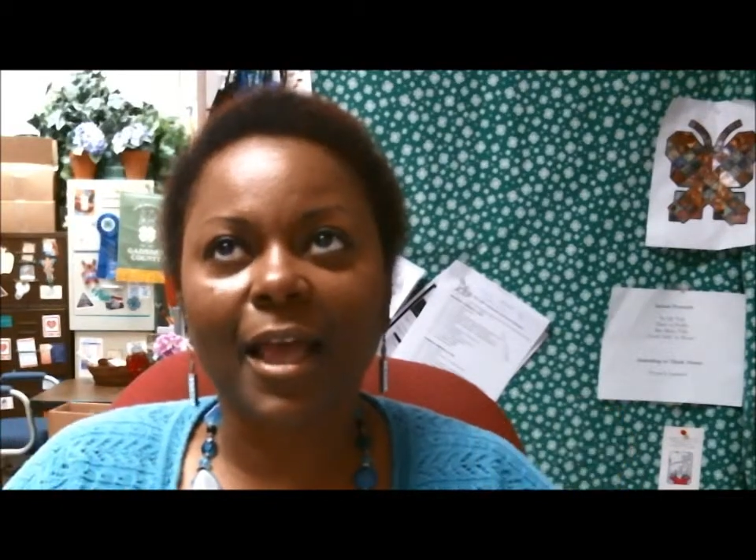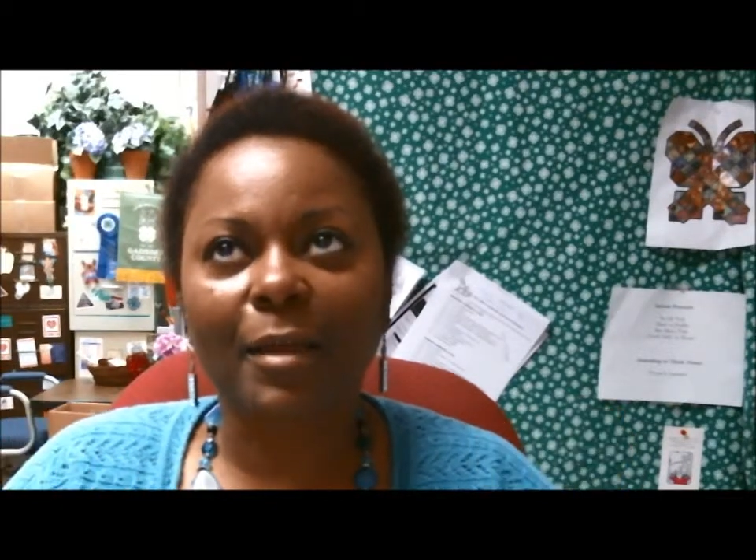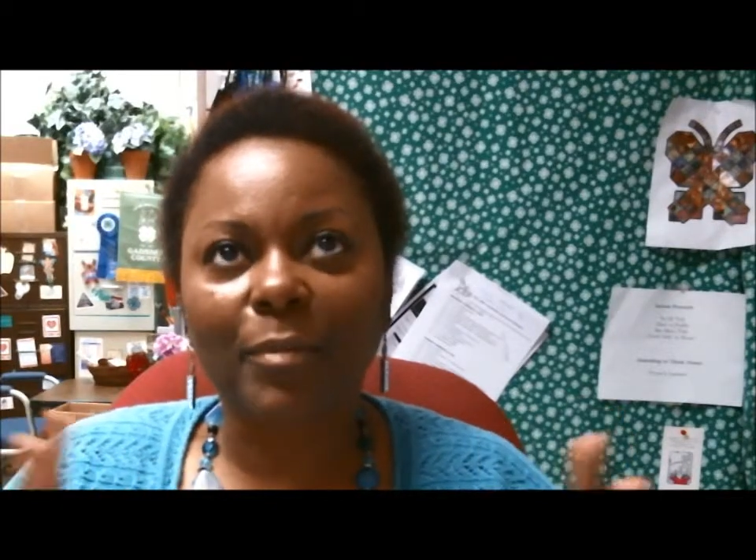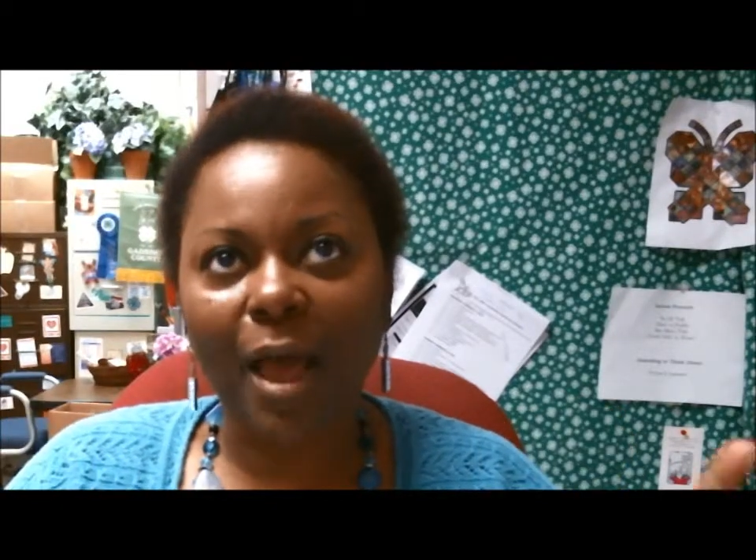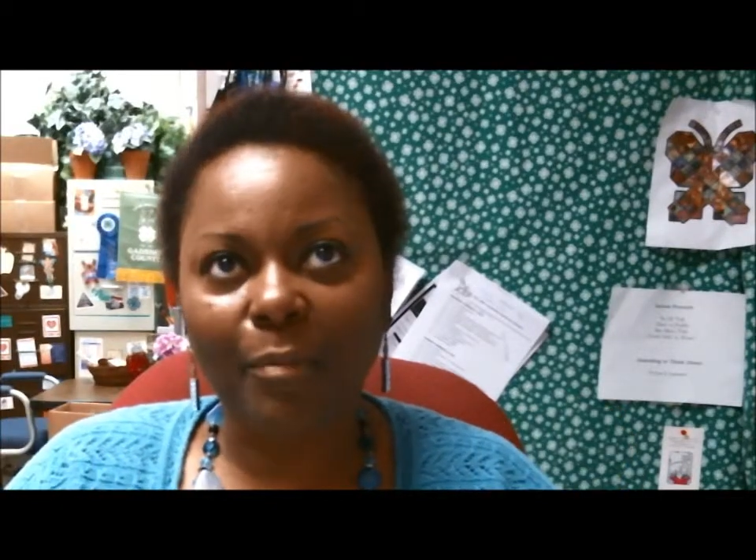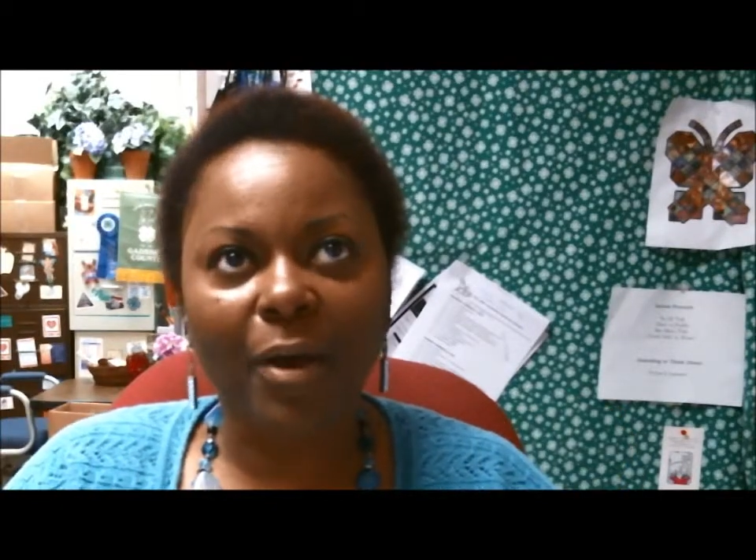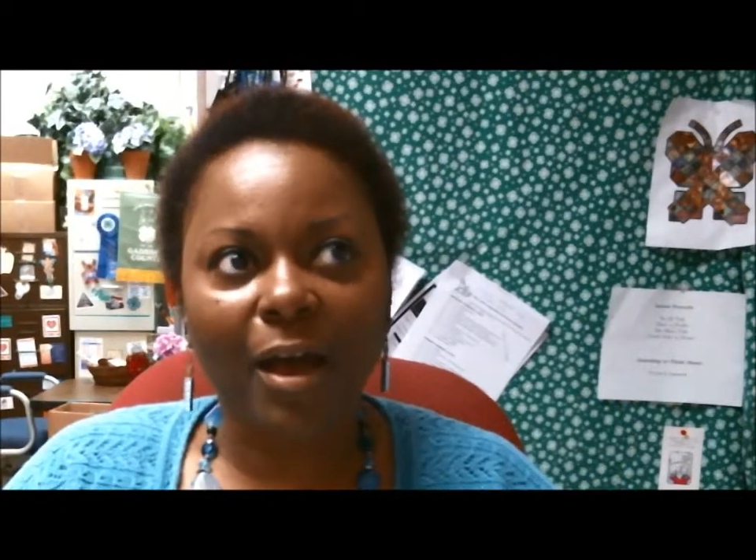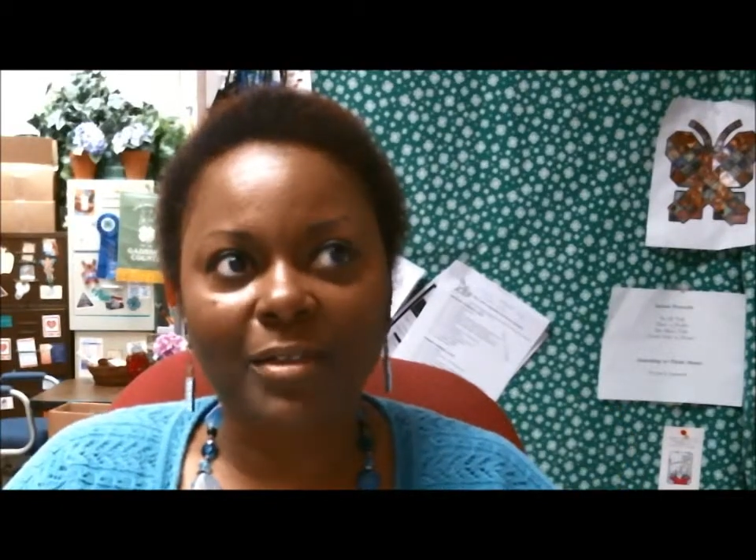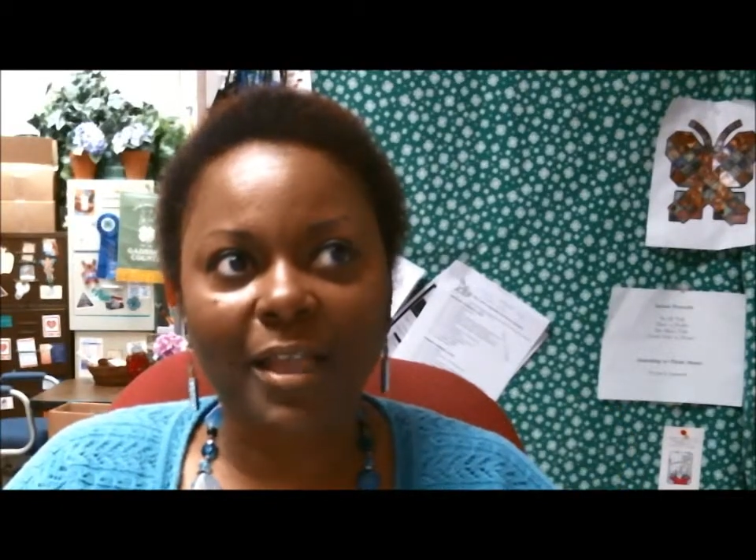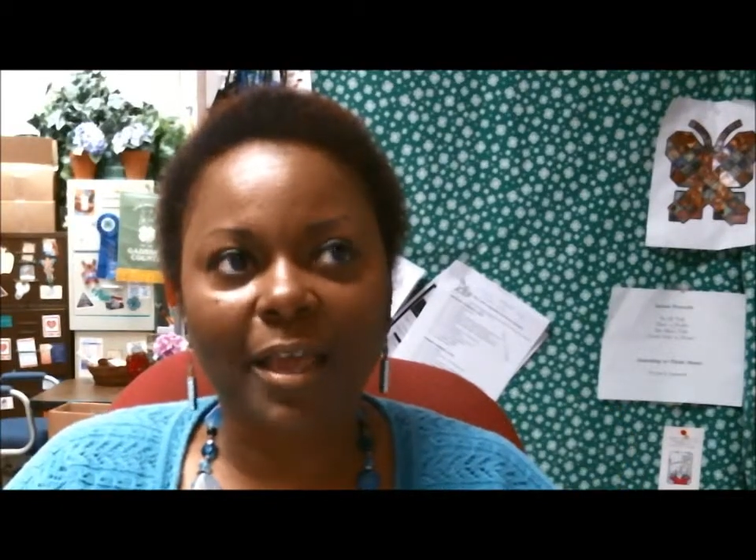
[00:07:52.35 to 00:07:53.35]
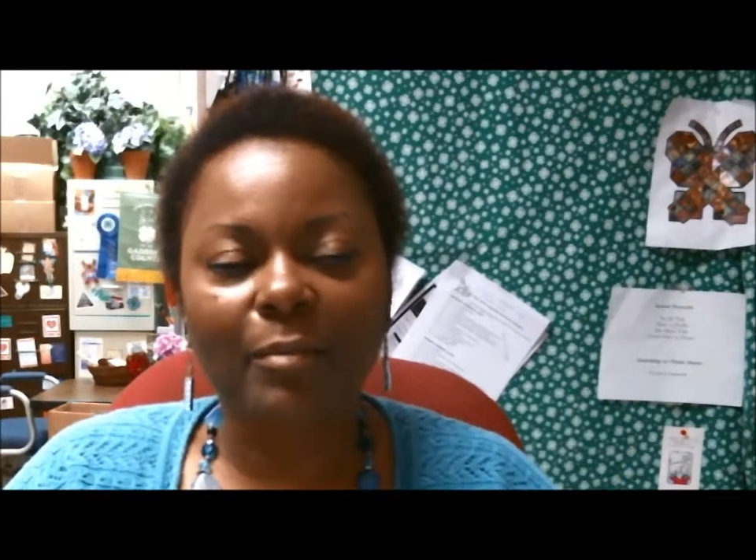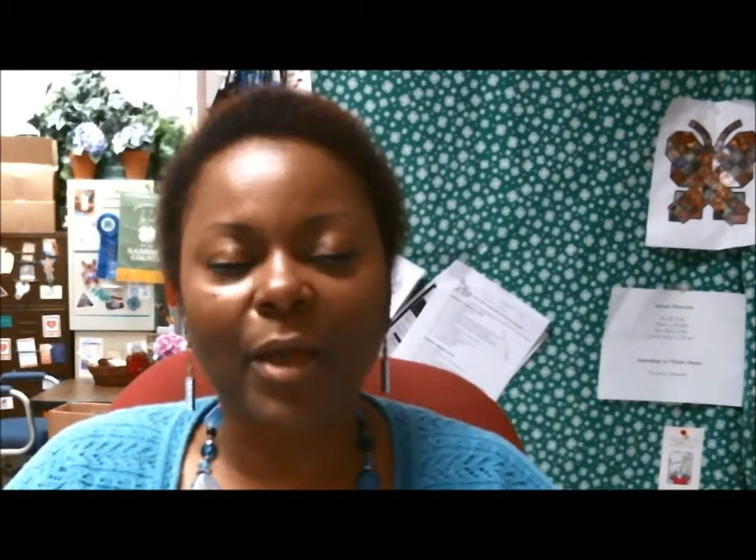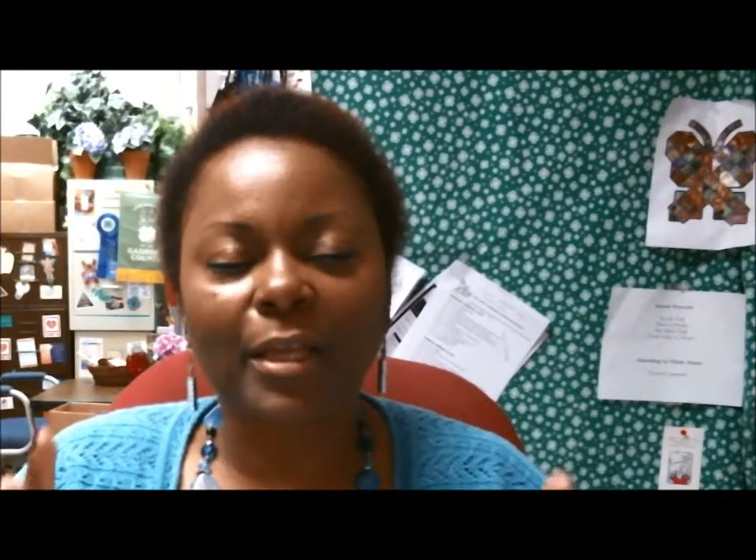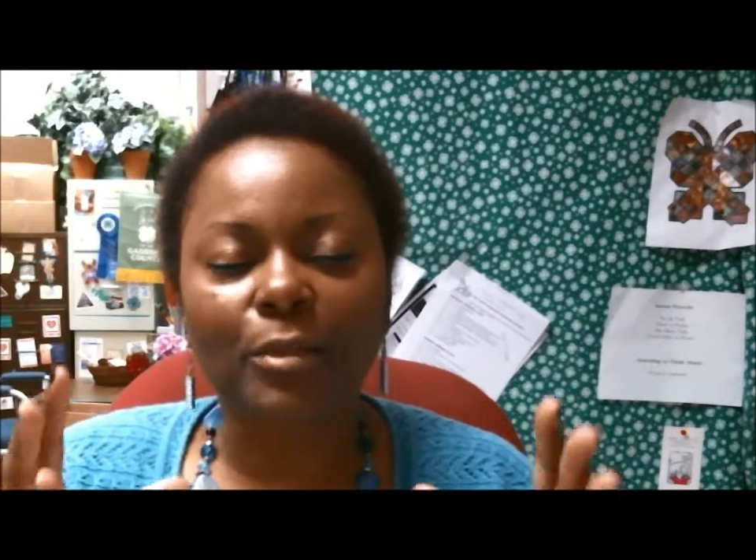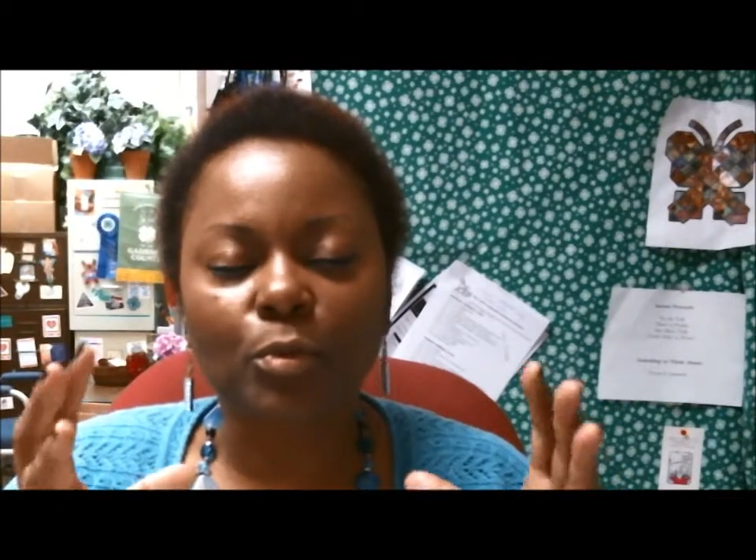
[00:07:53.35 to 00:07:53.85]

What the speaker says: I pause that, but